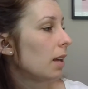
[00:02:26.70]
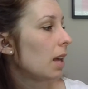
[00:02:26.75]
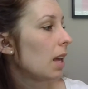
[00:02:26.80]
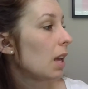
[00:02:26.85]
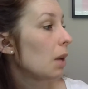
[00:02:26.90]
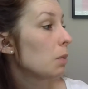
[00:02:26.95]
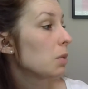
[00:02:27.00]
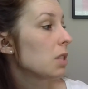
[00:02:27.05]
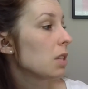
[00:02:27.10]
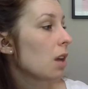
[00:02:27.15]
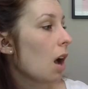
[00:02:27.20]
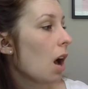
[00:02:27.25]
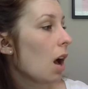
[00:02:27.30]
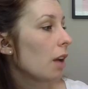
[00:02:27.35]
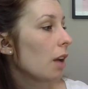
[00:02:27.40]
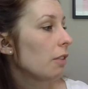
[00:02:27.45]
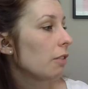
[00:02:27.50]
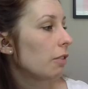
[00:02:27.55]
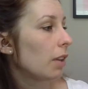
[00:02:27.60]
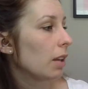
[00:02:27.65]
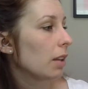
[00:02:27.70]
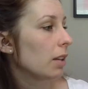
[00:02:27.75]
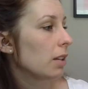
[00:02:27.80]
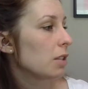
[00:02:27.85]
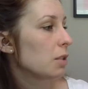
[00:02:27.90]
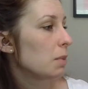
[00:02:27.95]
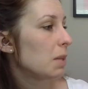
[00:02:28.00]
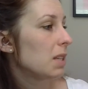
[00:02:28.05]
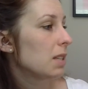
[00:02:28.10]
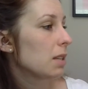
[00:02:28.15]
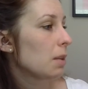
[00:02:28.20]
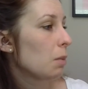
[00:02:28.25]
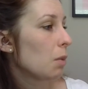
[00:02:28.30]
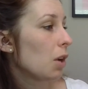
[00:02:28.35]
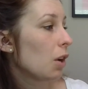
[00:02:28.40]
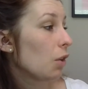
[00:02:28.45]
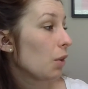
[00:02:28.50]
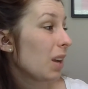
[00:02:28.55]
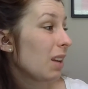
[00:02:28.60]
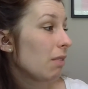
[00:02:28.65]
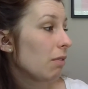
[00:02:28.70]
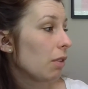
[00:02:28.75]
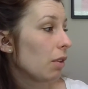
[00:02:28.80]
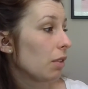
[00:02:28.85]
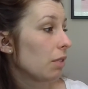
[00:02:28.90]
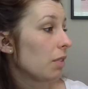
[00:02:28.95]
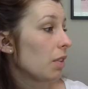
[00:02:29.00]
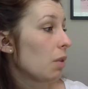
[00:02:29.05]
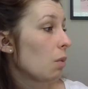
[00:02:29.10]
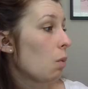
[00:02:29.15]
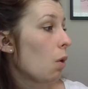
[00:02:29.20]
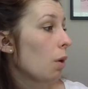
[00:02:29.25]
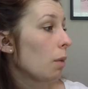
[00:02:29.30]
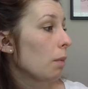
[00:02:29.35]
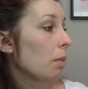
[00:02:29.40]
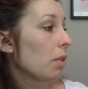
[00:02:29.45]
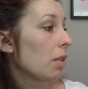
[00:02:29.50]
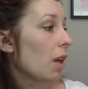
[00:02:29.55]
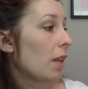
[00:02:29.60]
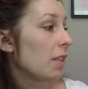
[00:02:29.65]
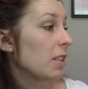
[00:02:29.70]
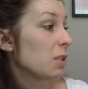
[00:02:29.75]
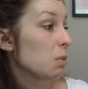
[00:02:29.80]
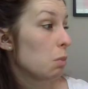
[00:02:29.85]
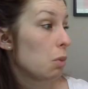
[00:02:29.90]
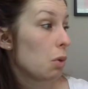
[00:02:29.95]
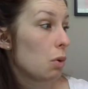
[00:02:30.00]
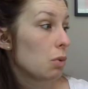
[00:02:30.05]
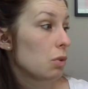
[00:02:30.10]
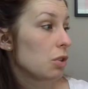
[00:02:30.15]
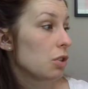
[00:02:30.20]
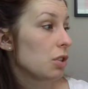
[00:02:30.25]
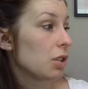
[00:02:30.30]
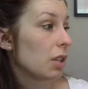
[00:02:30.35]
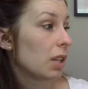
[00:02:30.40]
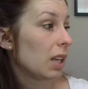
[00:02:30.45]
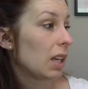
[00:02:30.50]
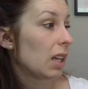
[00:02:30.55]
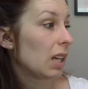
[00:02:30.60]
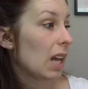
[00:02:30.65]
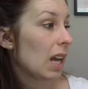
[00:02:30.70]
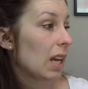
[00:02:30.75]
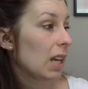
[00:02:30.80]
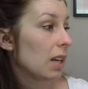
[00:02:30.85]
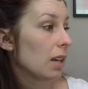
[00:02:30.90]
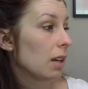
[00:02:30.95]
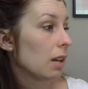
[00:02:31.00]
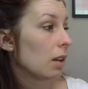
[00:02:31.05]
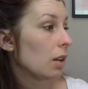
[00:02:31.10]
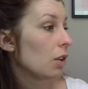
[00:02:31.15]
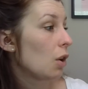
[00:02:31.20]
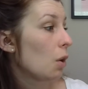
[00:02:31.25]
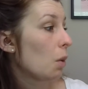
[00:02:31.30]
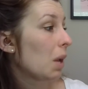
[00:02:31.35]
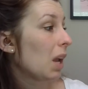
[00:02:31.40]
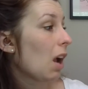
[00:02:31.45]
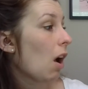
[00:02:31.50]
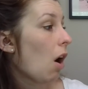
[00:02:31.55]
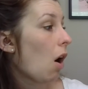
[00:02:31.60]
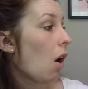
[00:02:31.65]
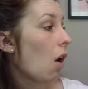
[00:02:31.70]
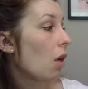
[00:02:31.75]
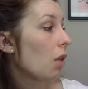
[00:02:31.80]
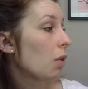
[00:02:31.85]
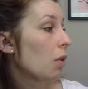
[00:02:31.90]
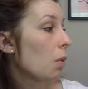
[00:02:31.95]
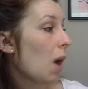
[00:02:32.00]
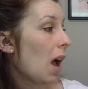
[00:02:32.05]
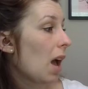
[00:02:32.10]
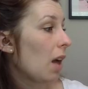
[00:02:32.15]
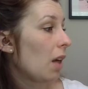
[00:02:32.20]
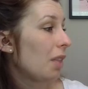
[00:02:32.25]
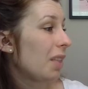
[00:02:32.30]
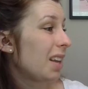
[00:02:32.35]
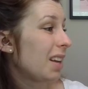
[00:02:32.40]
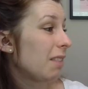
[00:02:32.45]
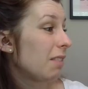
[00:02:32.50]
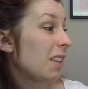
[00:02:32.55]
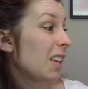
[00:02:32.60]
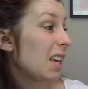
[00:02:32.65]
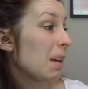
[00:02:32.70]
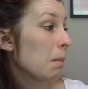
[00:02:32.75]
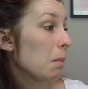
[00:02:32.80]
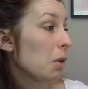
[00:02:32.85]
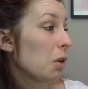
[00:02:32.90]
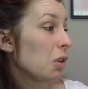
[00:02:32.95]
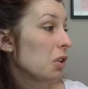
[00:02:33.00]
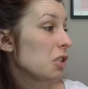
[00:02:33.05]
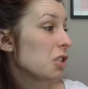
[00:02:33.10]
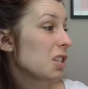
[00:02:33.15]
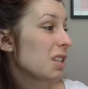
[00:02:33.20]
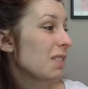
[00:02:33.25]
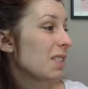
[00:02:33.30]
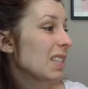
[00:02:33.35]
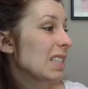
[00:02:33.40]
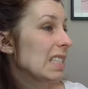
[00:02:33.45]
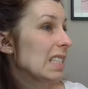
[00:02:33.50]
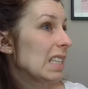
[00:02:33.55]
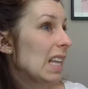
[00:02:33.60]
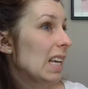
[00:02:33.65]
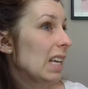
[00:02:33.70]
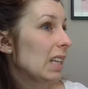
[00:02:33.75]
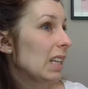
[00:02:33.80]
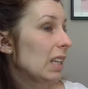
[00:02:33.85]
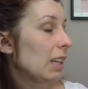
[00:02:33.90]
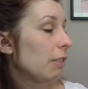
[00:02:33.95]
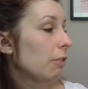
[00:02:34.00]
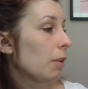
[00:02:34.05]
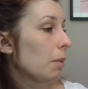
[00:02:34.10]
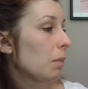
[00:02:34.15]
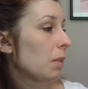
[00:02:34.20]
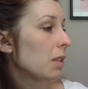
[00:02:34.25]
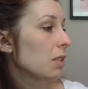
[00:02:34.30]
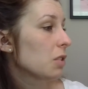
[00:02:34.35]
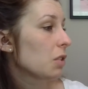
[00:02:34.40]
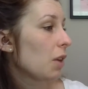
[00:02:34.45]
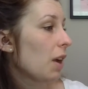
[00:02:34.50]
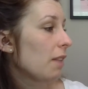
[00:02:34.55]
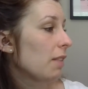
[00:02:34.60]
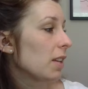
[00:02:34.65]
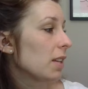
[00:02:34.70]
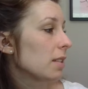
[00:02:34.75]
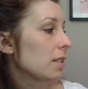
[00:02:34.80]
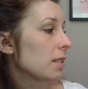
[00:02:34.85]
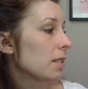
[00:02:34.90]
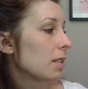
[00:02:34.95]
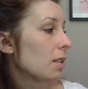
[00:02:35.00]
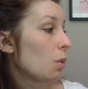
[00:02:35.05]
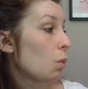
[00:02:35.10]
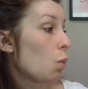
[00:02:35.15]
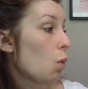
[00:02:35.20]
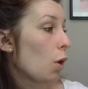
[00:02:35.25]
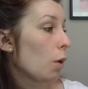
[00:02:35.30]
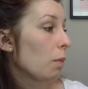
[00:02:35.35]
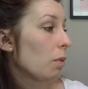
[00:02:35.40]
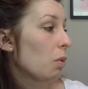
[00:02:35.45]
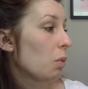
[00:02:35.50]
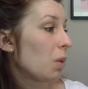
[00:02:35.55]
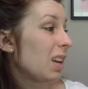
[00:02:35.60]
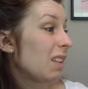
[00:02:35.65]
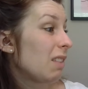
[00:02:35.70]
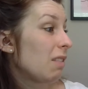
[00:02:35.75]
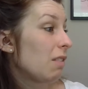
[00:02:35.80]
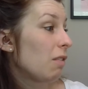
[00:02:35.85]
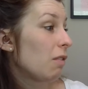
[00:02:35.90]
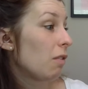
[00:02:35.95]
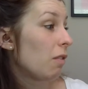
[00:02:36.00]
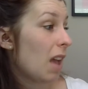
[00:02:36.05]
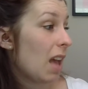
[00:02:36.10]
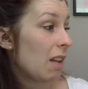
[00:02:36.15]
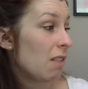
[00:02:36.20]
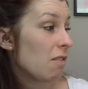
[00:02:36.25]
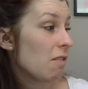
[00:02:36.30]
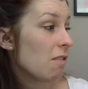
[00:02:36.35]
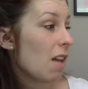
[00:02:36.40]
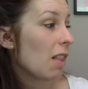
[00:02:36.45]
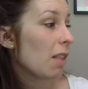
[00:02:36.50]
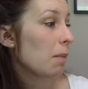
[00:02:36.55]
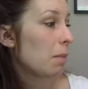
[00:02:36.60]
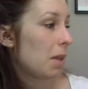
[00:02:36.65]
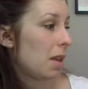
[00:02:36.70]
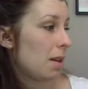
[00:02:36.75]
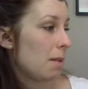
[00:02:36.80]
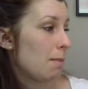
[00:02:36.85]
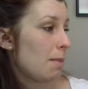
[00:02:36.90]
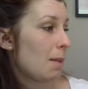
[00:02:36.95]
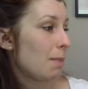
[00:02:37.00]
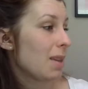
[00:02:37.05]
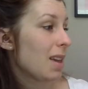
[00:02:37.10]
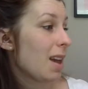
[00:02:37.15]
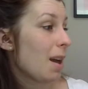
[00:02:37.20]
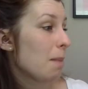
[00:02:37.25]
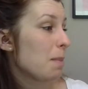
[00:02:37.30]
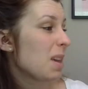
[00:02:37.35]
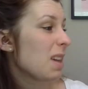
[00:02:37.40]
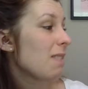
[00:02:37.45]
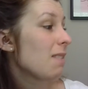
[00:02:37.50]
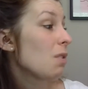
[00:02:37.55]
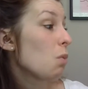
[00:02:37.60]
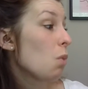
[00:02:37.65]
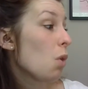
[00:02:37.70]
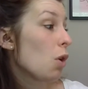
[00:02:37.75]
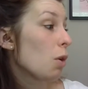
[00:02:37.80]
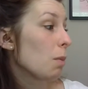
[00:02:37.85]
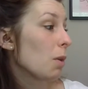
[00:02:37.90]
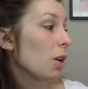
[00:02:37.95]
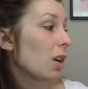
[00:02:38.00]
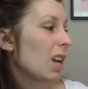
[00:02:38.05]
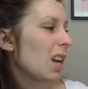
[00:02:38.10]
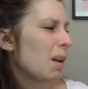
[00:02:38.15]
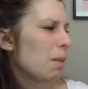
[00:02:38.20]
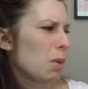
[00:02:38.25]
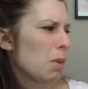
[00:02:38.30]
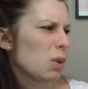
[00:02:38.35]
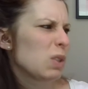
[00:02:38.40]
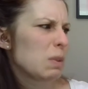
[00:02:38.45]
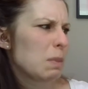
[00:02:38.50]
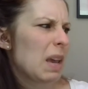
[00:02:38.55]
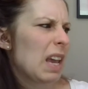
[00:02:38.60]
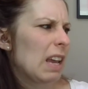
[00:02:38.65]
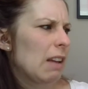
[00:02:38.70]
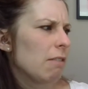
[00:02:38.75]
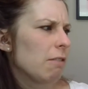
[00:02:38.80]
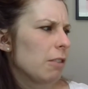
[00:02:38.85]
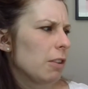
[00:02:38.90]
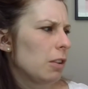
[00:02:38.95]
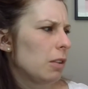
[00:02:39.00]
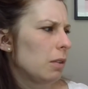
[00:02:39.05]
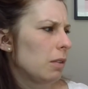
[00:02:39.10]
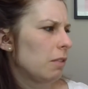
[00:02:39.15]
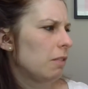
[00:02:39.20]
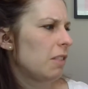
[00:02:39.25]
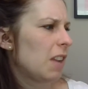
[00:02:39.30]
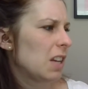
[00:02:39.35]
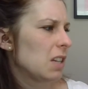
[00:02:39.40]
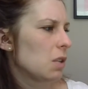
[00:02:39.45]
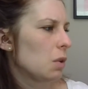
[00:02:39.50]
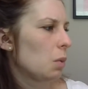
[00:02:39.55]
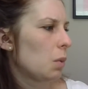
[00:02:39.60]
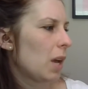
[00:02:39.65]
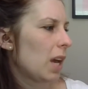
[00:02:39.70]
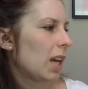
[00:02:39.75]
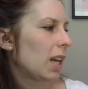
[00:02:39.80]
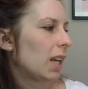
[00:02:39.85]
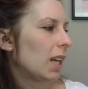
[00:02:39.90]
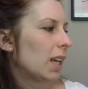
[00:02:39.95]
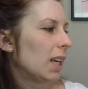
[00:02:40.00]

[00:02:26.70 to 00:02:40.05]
It was an odd feeling to be somewhat grateful for the warmth on this bone-chilling night, knowing all the while that if he emerged even slightly from this crevice, the warmth would envelop him and become even warmer in a most painful, fatal way.